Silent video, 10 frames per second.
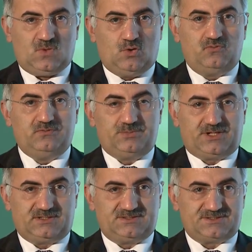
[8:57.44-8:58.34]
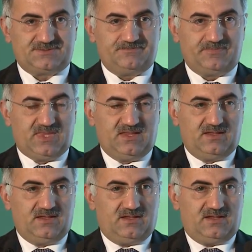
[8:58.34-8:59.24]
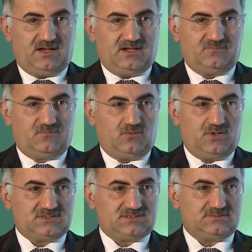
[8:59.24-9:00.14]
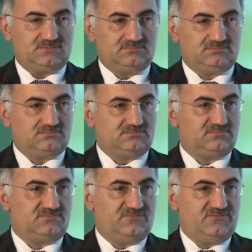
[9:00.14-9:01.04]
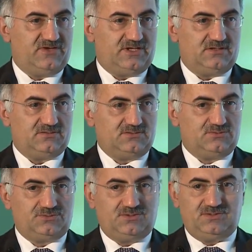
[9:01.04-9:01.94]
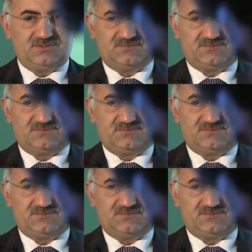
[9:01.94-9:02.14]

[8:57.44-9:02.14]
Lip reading: our own practice. And for us, very good news